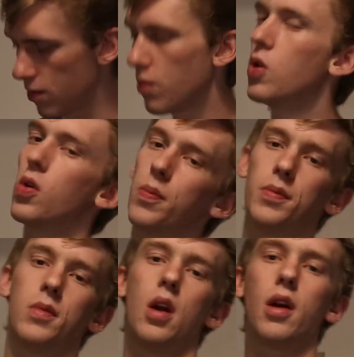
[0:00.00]

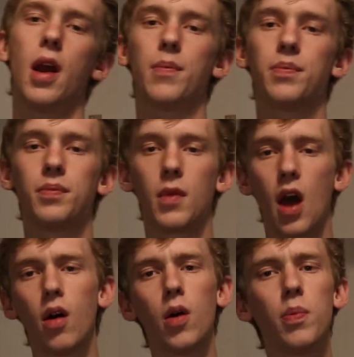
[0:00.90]
boom. Alright,
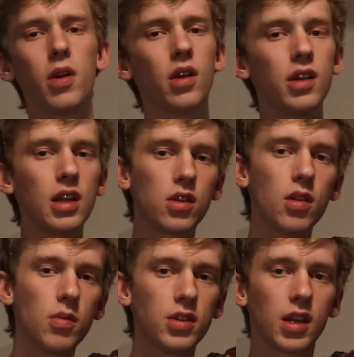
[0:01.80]
I'll put a link to
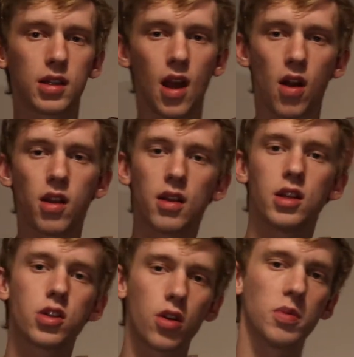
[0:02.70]
the music down in the
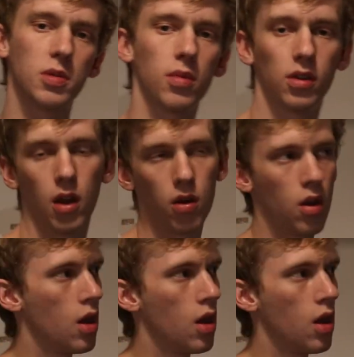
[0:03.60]
description below.